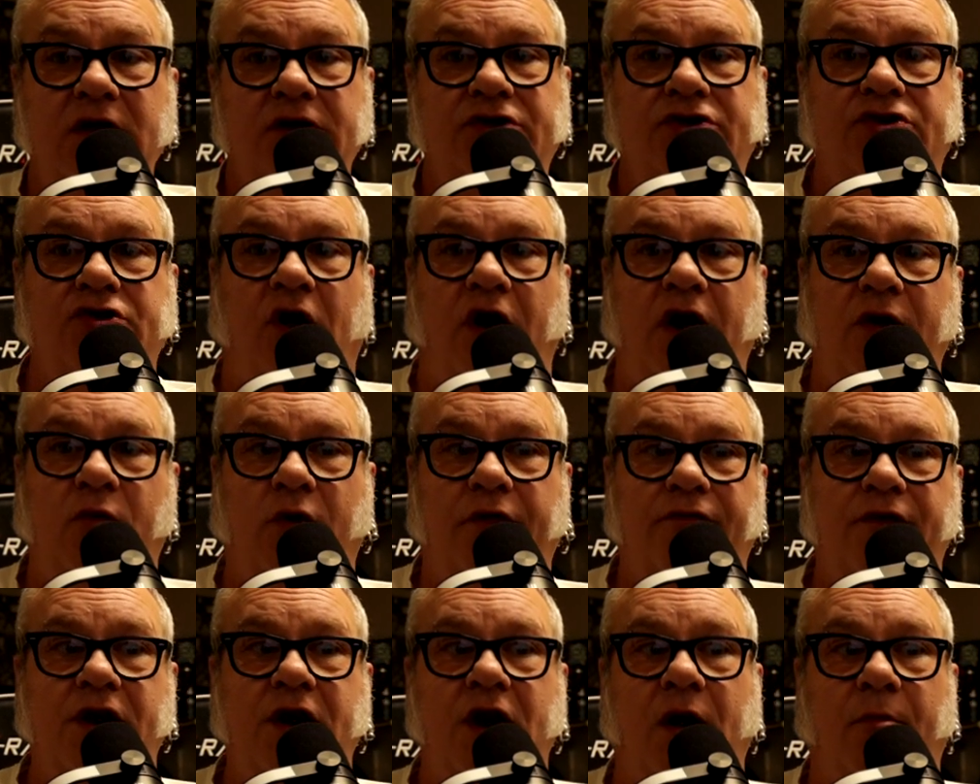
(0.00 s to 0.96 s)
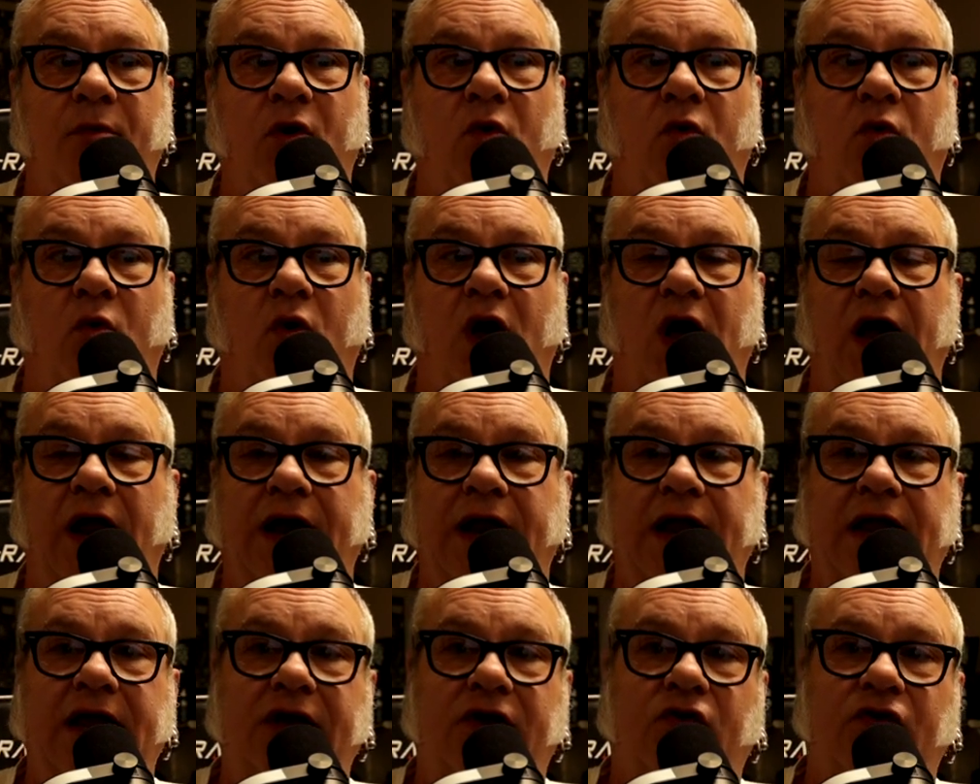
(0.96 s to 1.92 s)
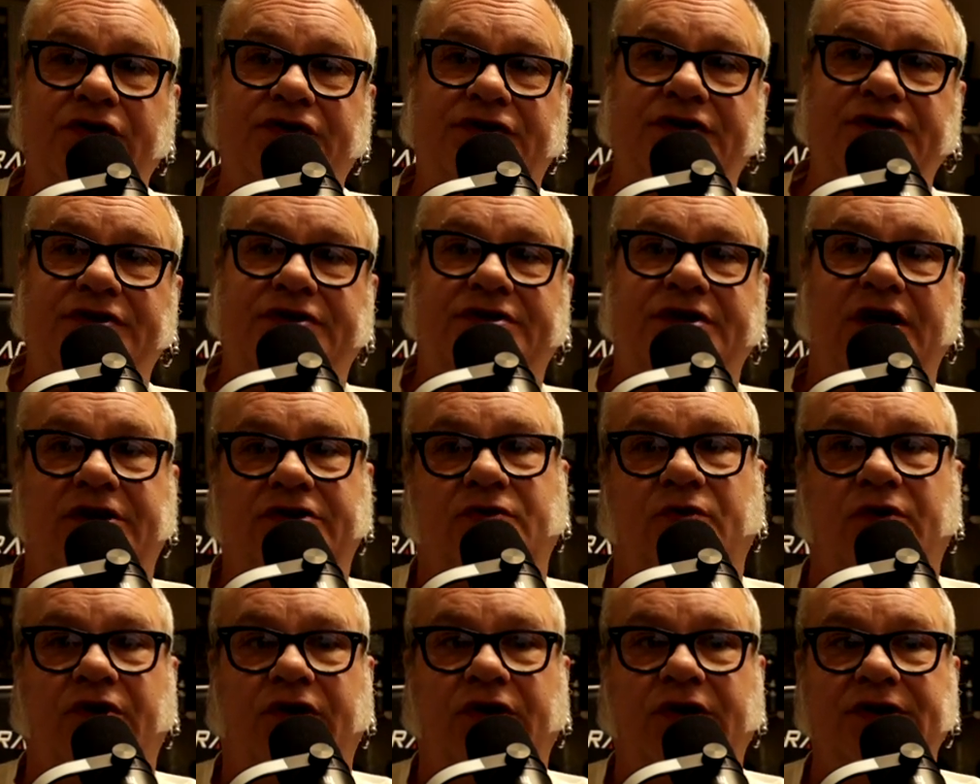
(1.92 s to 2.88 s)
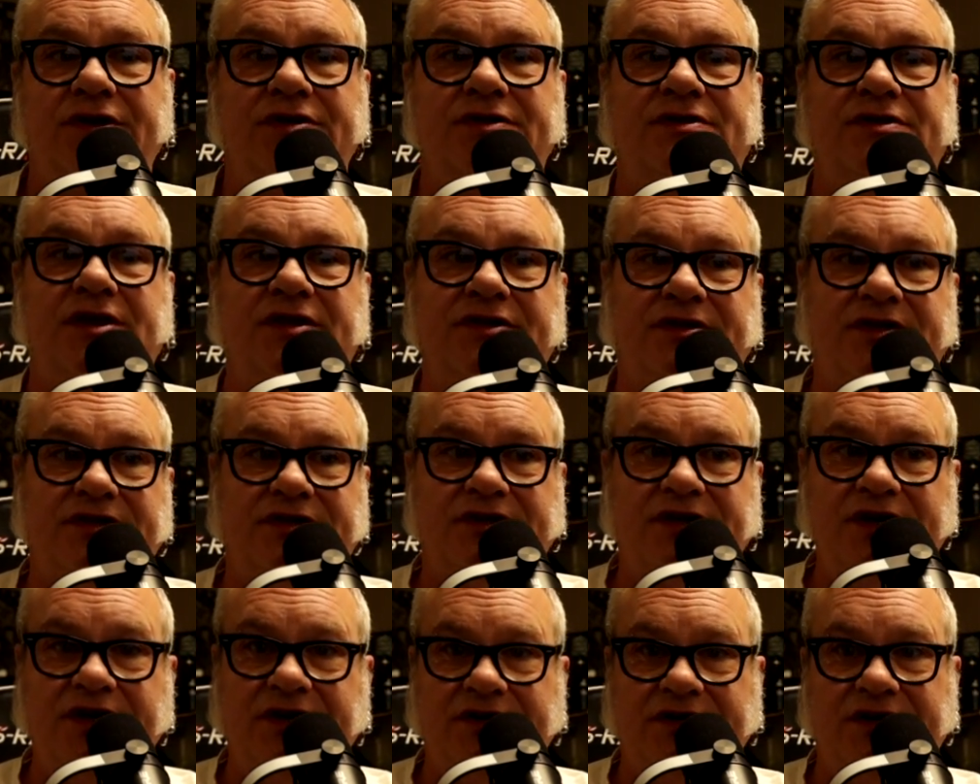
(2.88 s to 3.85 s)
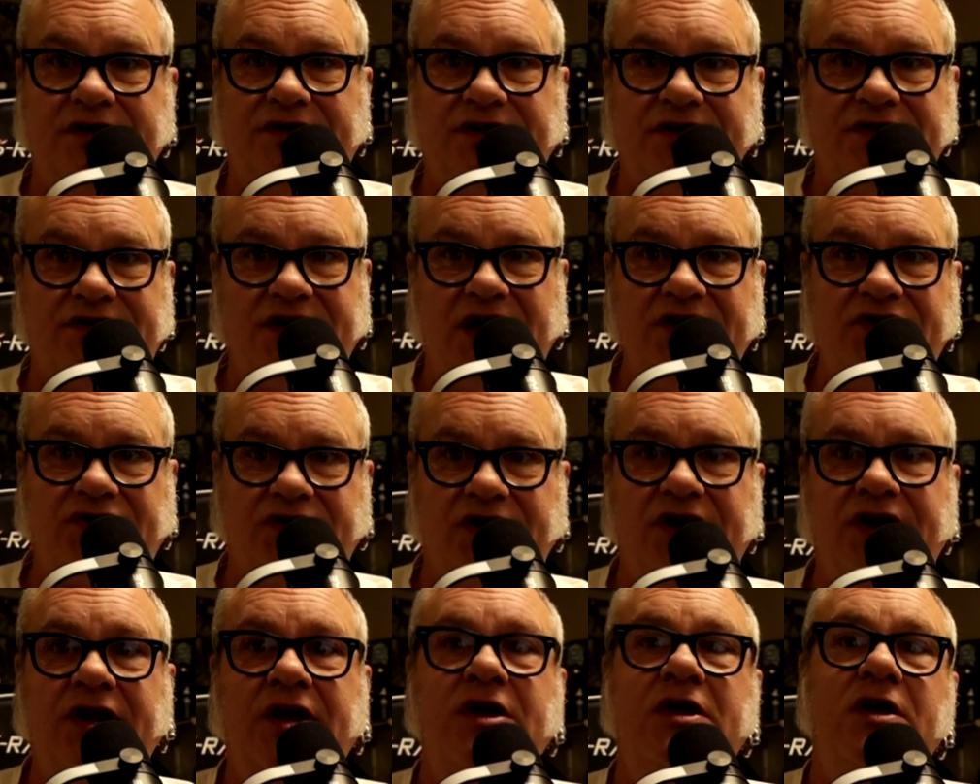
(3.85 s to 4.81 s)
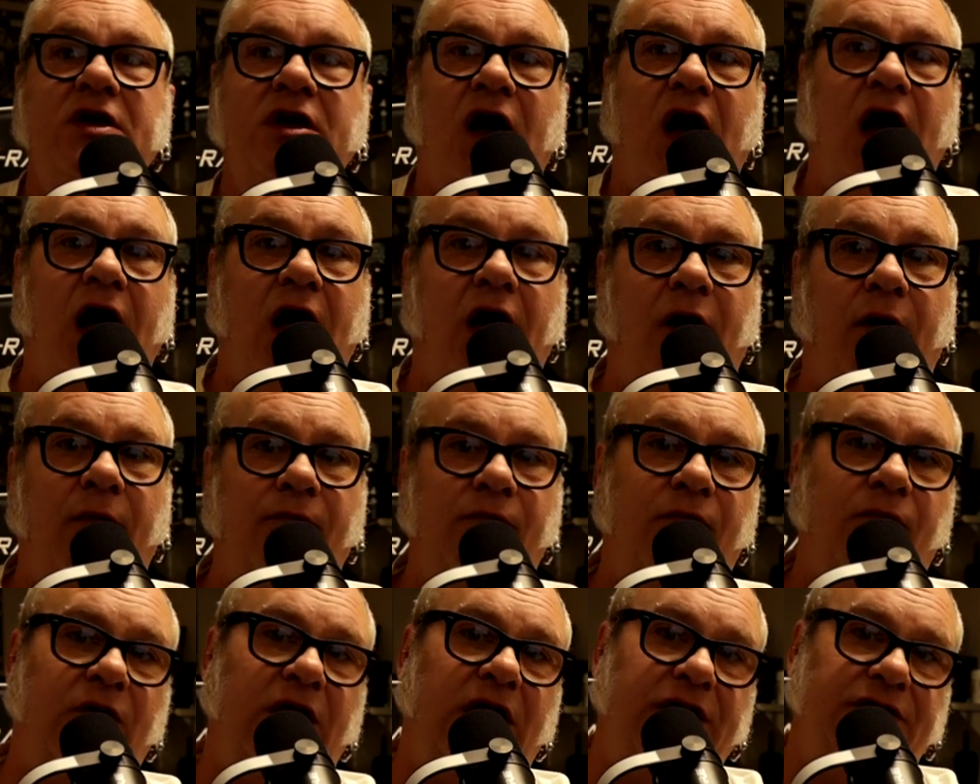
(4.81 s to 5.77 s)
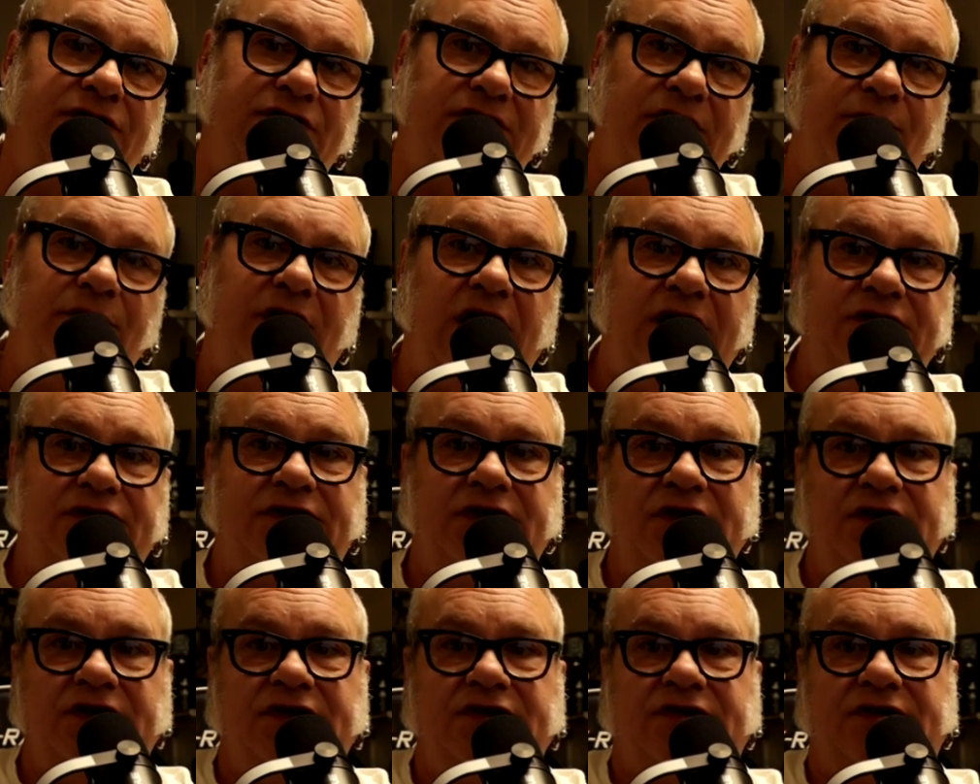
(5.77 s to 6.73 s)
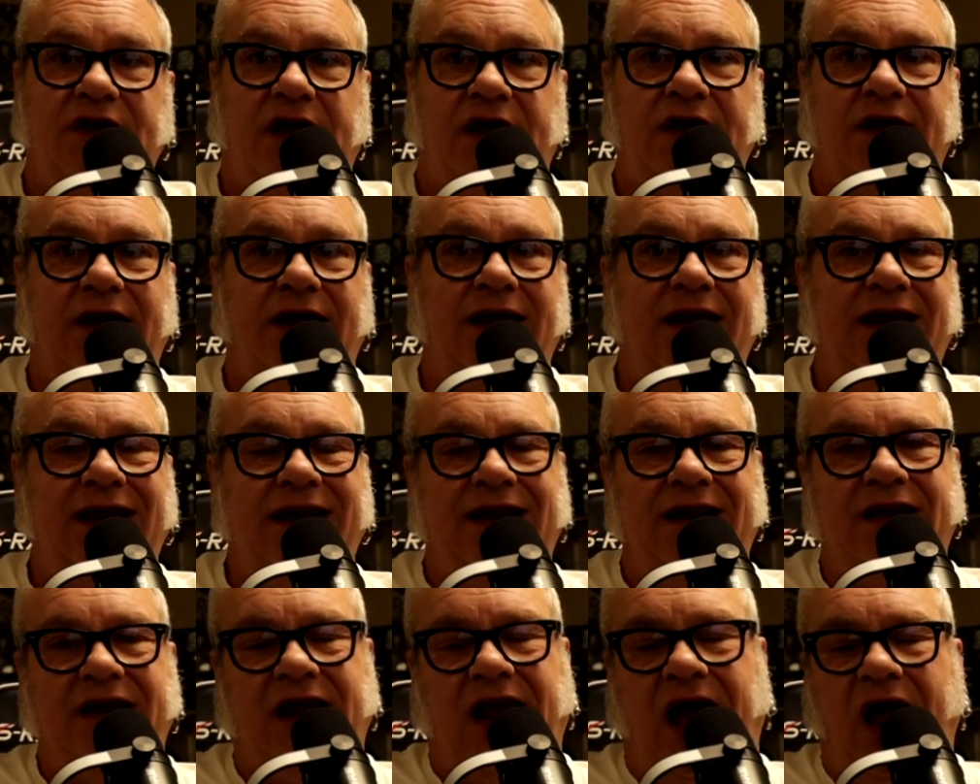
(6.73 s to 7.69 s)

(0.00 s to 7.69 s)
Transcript: starting with number one increases sexual sensation um, in some cases, I, eh,